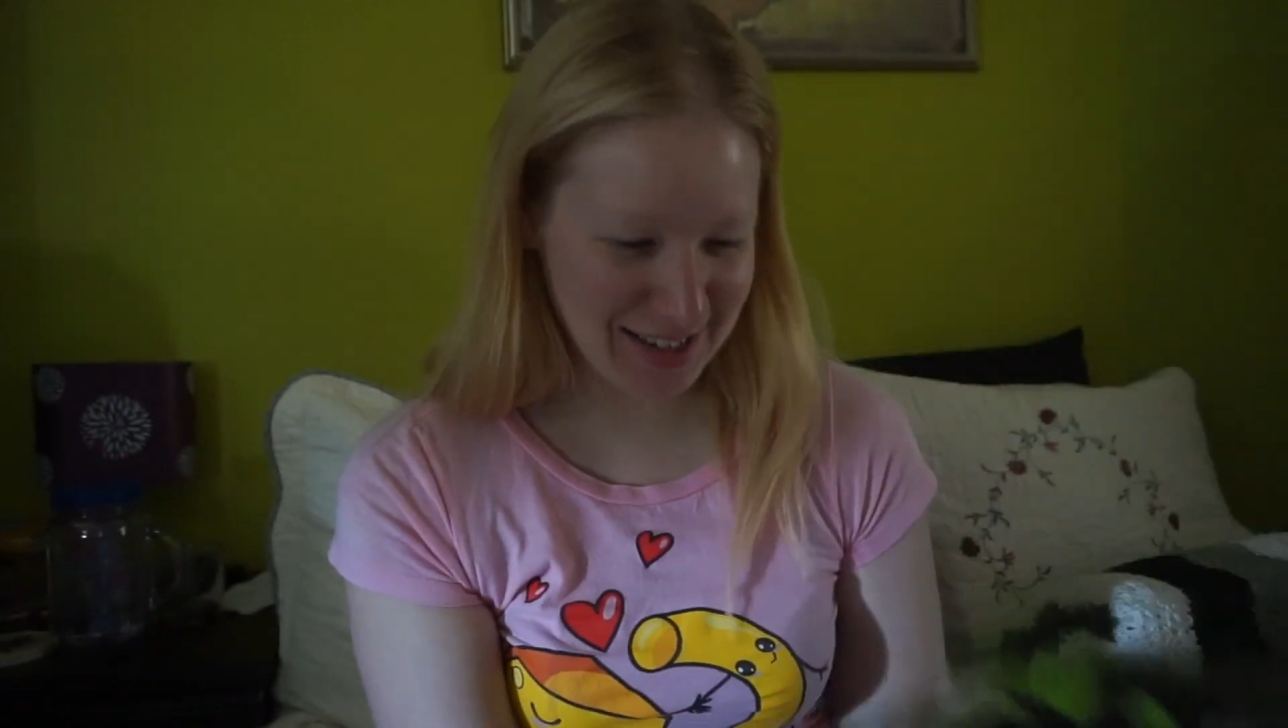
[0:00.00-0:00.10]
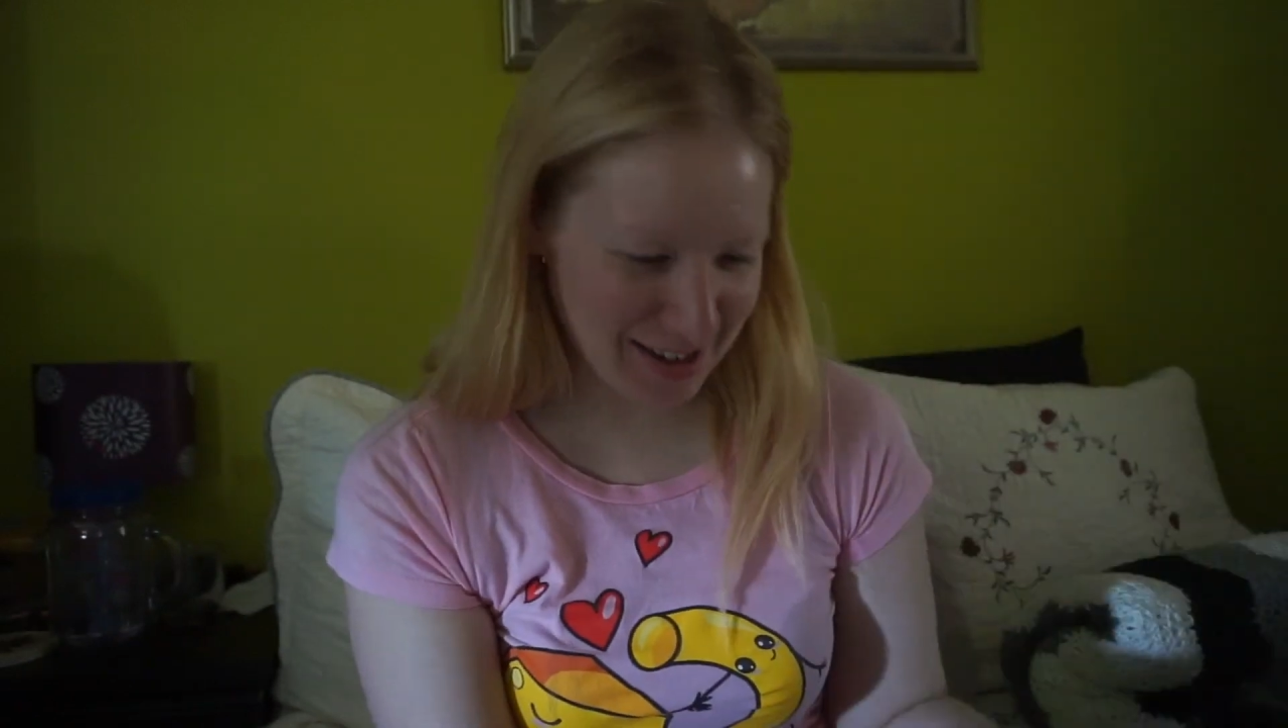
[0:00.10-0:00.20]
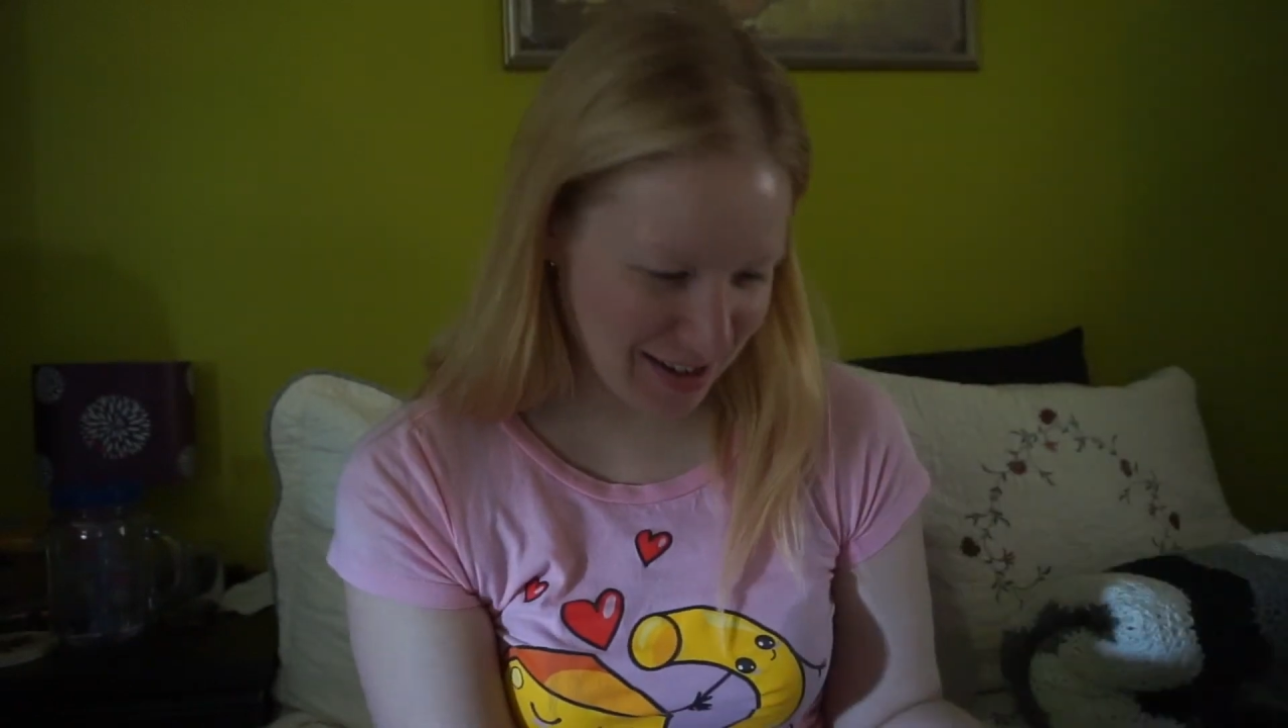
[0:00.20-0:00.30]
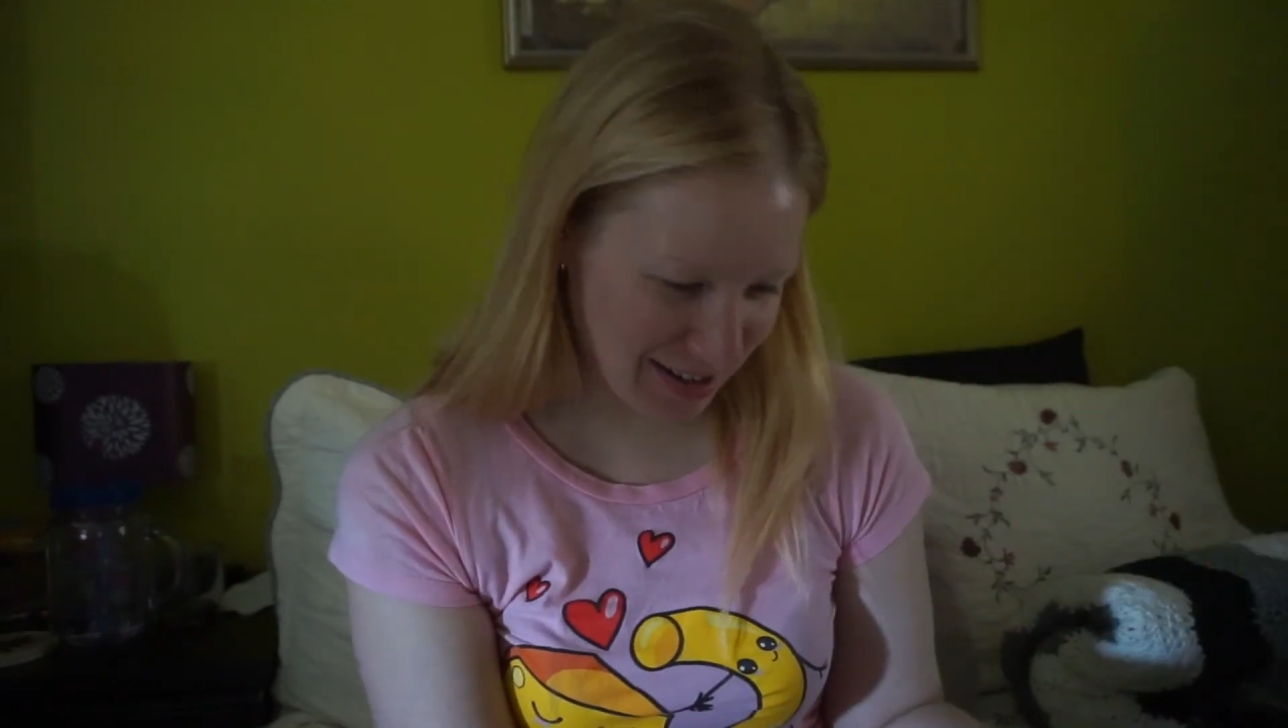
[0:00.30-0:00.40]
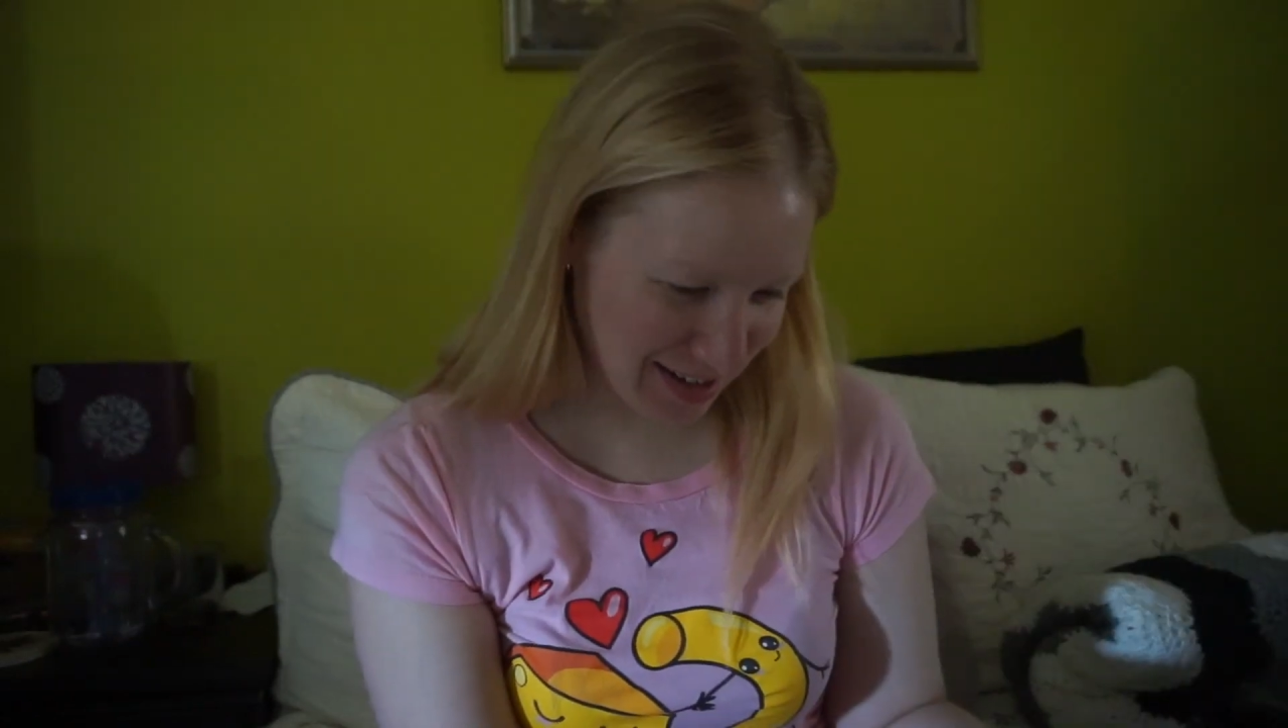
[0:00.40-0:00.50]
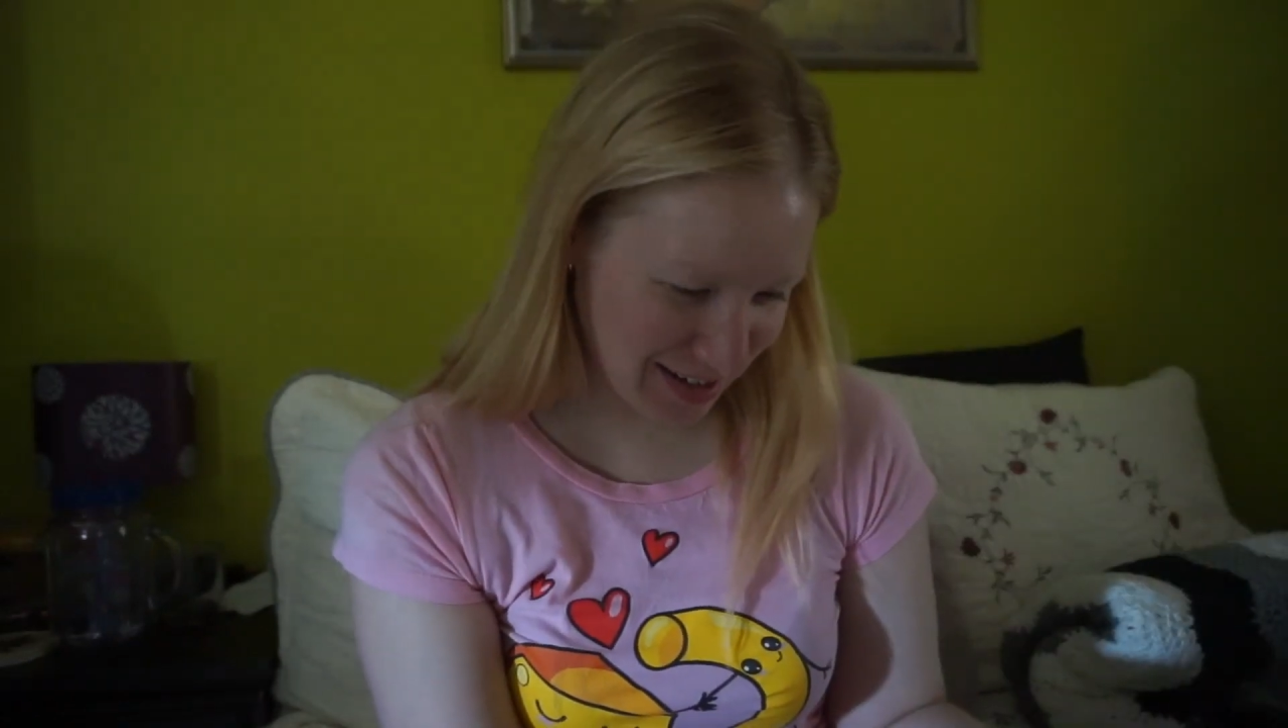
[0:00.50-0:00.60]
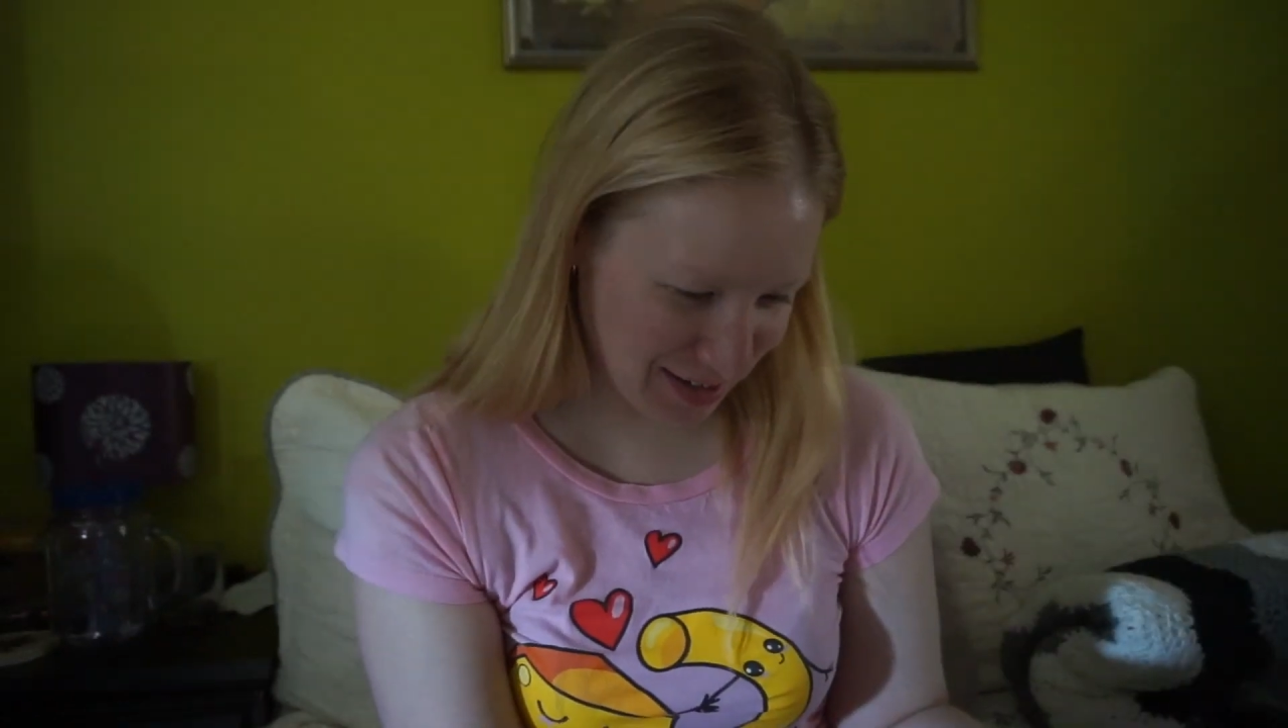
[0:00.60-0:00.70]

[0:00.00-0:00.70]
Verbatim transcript: Oh, that's